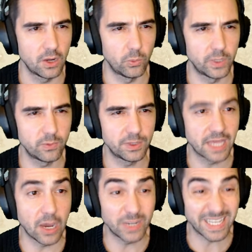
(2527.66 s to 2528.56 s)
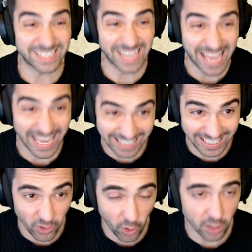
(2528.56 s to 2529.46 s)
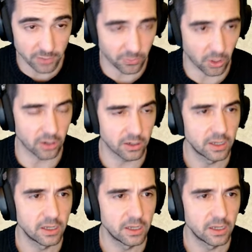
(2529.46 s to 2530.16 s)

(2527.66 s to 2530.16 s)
Win without attacking Odvar.